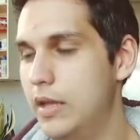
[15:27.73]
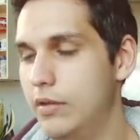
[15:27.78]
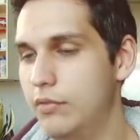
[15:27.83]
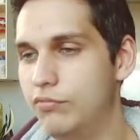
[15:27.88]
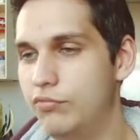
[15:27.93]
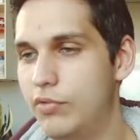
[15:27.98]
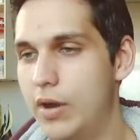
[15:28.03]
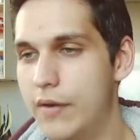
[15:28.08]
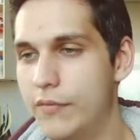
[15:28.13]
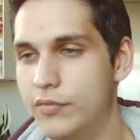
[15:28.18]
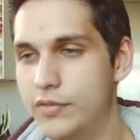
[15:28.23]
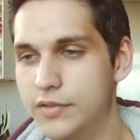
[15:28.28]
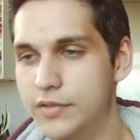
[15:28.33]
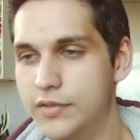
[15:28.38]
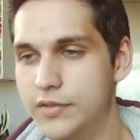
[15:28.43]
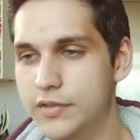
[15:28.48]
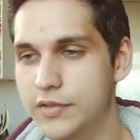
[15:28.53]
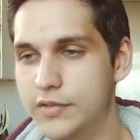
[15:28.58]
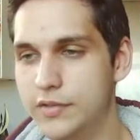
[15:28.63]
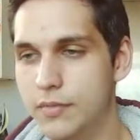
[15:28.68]

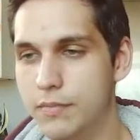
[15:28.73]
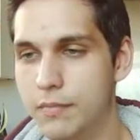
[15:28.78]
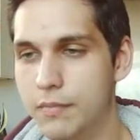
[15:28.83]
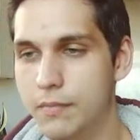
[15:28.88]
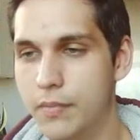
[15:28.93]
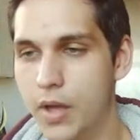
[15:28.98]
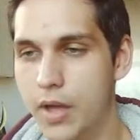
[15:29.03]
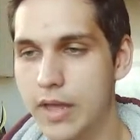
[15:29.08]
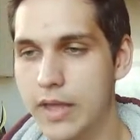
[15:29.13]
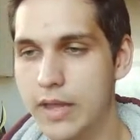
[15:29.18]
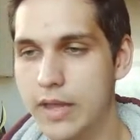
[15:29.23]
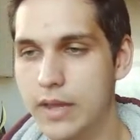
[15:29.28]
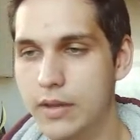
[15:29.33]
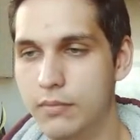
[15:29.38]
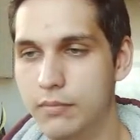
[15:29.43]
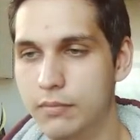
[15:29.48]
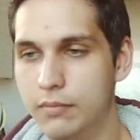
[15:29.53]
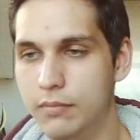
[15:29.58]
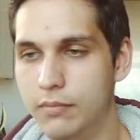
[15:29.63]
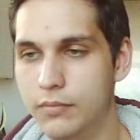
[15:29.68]
references them by
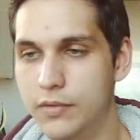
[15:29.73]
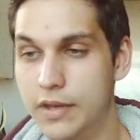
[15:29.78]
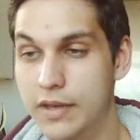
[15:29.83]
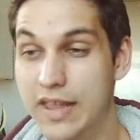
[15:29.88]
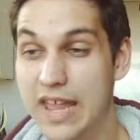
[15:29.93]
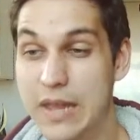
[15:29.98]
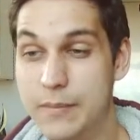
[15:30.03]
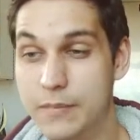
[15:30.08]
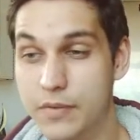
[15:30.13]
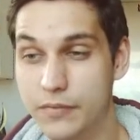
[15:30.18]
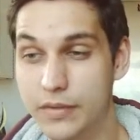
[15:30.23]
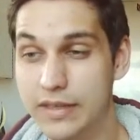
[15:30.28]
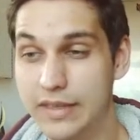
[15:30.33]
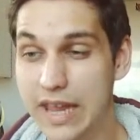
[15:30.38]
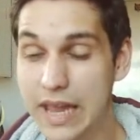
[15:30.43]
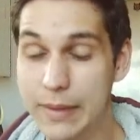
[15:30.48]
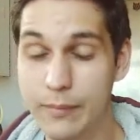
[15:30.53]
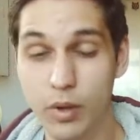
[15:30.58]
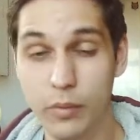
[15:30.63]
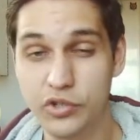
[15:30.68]
the name of the
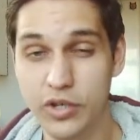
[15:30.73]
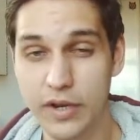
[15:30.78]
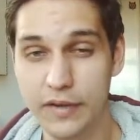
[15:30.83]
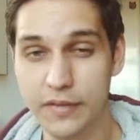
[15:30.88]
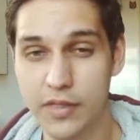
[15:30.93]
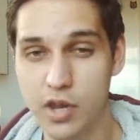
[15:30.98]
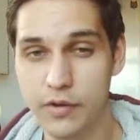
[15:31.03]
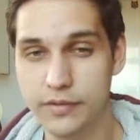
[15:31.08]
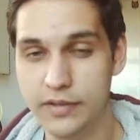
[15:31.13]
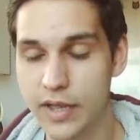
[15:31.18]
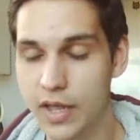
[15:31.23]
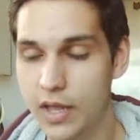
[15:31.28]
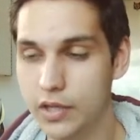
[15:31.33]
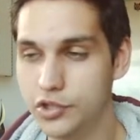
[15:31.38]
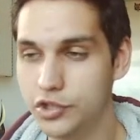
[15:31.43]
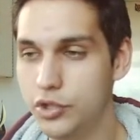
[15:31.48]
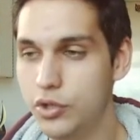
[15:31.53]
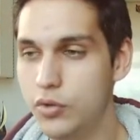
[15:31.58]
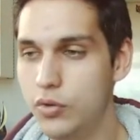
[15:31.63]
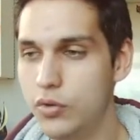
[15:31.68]
game object they're
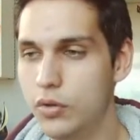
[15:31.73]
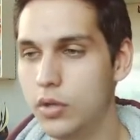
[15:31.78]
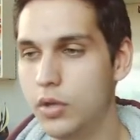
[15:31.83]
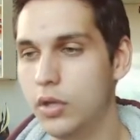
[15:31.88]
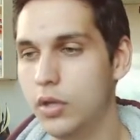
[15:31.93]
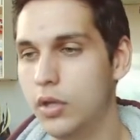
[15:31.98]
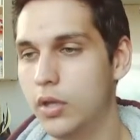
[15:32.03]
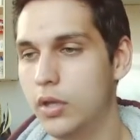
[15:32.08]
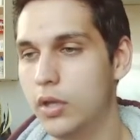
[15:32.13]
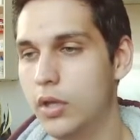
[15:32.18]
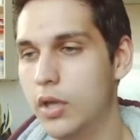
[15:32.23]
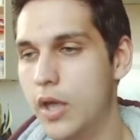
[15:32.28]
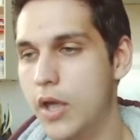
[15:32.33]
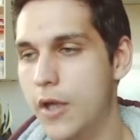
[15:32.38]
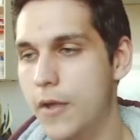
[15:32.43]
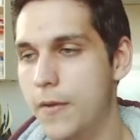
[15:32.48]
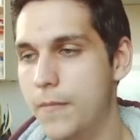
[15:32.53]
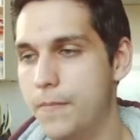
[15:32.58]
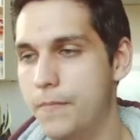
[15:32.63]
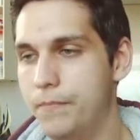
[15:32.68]
attached to,
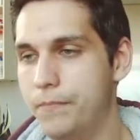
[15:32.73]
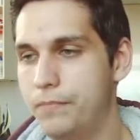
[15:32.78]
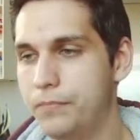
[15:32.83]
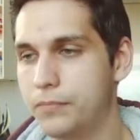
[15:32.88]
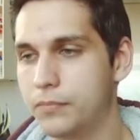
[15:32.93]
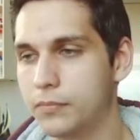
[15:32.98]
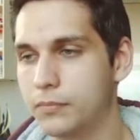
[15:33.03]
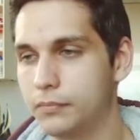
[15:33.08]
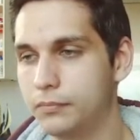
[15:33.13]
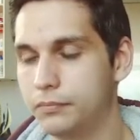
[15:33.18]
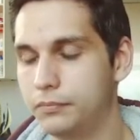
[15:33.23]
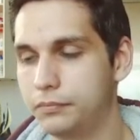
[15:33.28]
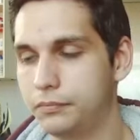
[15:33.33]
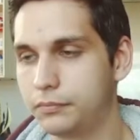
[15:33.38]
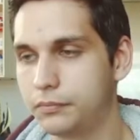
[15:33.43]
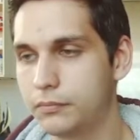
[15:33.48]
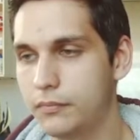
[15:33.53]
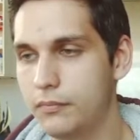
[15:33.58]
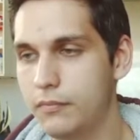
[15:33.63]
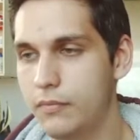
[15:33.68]
and
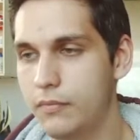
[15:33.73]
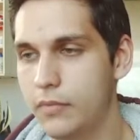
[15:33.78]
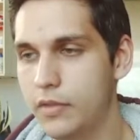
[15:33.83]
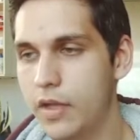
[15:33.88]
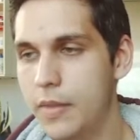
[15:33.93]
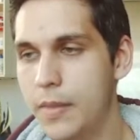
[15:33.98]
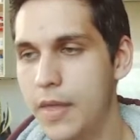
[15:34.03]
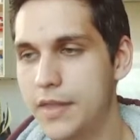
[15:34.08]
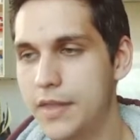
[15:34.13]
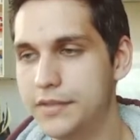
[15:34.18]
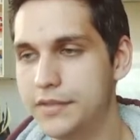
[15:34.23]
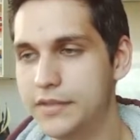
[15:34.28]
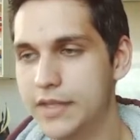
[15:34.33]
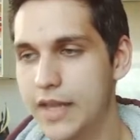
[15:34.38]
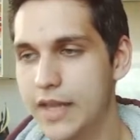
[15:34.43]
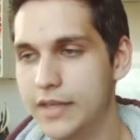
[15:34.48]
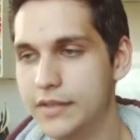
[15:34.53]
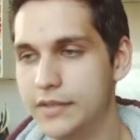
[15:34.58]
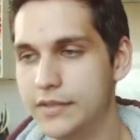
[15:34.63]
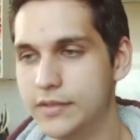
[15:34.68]
then
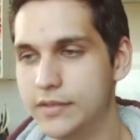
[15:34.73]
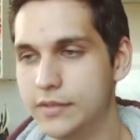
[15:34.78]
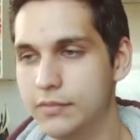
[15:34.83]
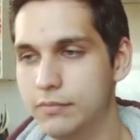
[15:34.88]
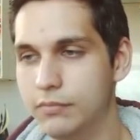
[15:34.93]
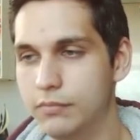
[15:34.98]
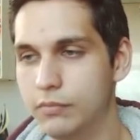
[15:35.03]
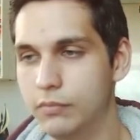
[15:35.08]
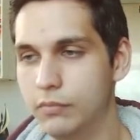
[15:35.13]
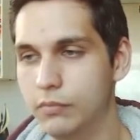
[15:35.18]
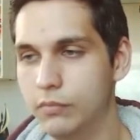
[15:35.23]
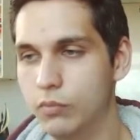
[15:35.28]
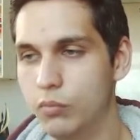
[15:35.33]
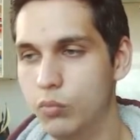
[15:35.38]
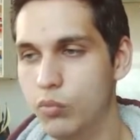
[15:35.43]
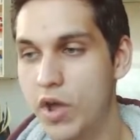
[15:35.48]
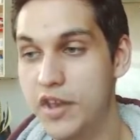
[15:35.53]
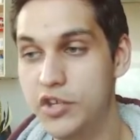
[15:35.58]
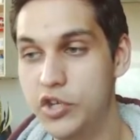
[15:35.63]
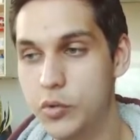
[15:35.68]
says
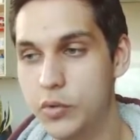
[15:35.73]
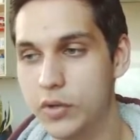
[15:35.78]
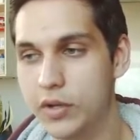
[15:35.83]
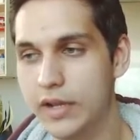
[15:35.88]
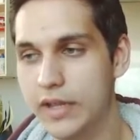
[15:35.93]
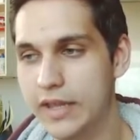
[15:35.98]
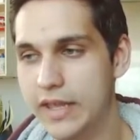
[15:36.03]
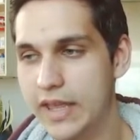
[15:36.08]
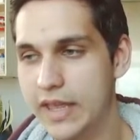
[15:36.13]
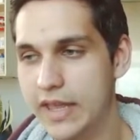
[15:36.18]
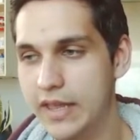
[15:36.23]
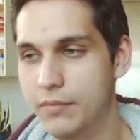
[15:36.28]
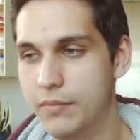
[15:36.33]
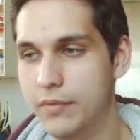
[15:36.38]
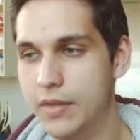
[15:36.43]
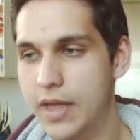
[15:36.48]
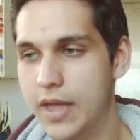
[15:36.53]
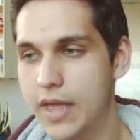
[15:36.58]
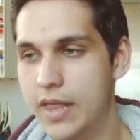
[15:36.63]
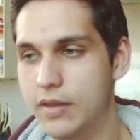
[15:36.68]
when you click it,
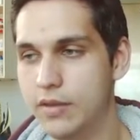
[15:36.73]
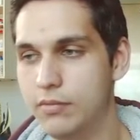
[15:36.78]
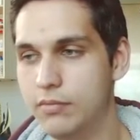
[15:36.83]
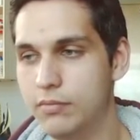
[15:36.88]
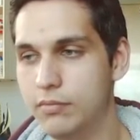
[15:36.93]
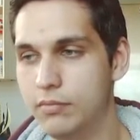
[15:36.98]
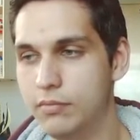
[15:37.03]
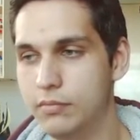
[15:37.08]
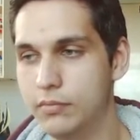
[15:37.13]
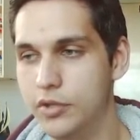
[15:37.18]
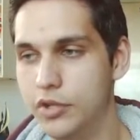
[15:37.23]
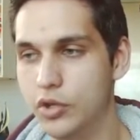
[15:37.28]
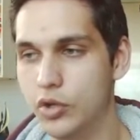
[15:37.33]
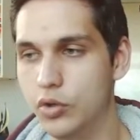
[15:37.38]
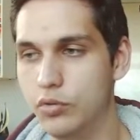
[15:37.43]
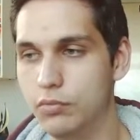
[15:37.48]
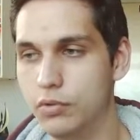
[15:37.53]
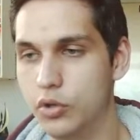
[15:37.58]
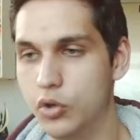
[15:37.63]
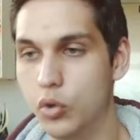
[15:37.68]
then
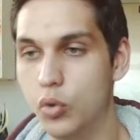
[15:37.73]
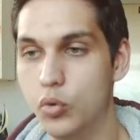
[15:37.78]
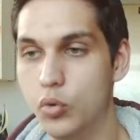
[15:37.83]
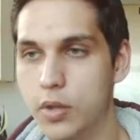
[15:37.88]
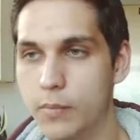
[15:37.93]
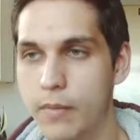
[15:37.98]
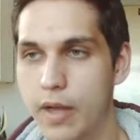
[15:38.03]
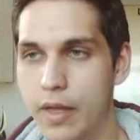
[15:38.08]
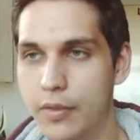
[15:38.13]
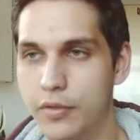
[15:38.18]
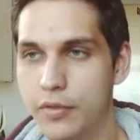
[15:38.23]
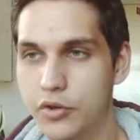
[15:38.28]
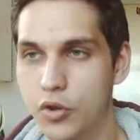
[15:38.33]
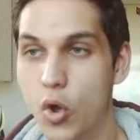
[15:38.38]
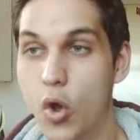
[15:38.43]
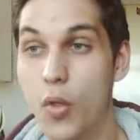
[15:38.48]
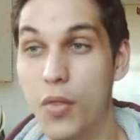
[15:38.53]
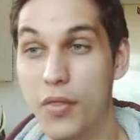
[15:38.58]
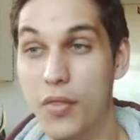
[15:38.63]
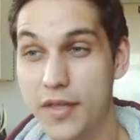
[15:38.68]
call the method
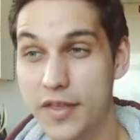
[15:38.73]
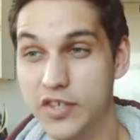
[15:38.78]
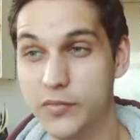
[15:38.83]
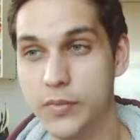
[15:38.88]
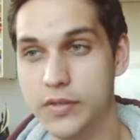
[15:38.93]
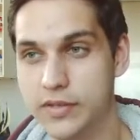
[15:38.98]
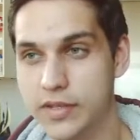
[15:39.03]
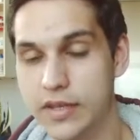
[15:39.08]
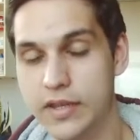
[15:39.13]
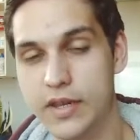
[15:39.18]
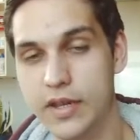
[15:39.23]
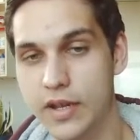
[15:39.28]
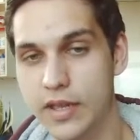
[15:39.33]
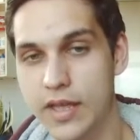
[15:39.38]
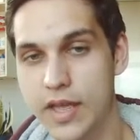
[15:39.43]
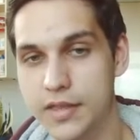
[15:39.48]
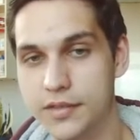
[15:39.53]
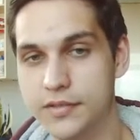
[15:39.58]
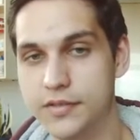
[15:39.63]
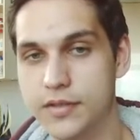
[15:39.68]
on this particular
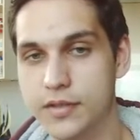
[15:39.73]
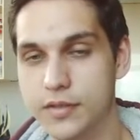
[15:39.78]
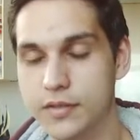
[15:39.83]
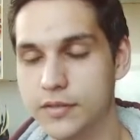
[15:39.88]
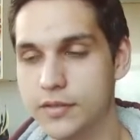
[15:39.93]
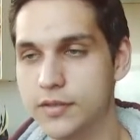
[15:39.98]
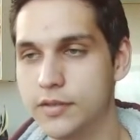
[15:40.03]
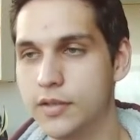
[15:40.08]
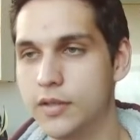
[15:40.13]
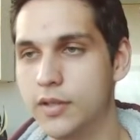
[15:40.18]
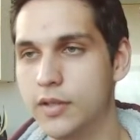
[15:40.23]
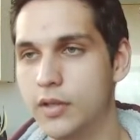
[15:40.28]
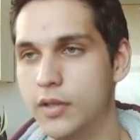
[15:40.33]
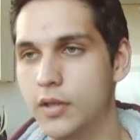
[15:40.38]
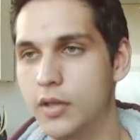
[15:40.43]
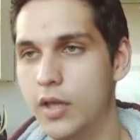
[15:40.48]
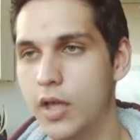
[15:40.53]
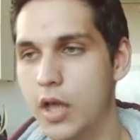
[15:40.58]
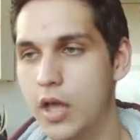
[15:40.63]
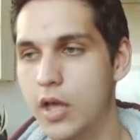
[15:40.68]
instance
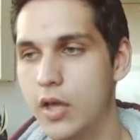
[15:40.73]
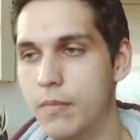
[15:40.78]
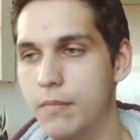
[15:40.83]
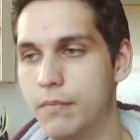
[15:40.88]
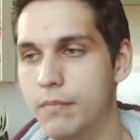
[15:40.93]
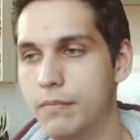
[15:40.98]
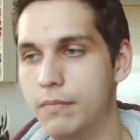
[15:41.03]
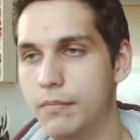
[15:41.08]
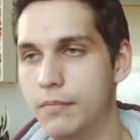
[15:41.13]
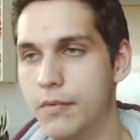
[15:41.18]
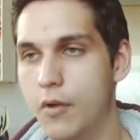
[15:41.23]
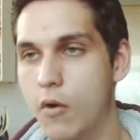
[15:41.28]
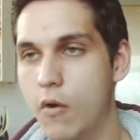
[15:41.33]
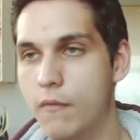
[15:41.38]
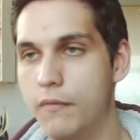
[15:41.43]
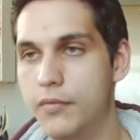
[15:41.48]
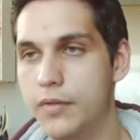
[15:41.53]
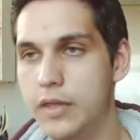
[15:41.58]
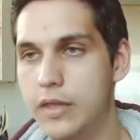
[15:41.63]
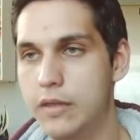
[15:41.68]

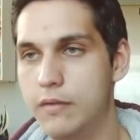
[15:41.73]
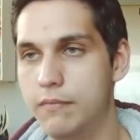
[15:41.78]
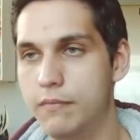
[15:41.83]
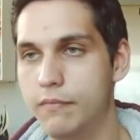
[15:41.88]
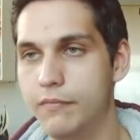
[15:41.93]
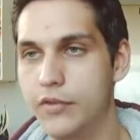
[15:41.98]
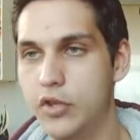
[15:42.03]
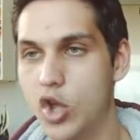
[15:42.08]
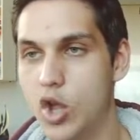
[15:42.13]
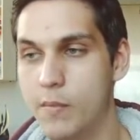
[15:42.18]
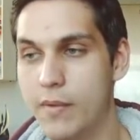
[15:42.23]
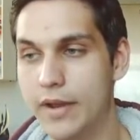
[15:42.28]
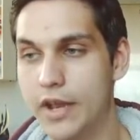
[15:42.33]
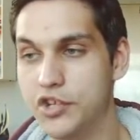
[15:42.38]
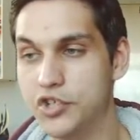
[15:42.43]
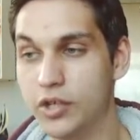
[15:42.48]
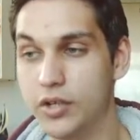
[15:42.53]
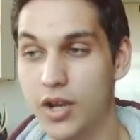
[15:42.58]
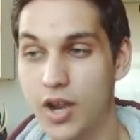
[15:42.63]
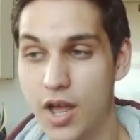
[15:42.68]
of the VO
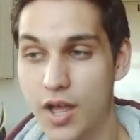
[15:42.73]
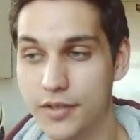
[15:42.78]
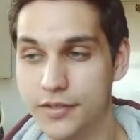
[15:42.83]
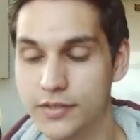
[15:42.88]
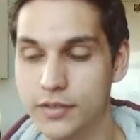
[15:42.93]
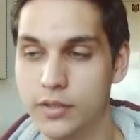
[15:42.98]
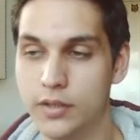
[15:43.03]
Manager class.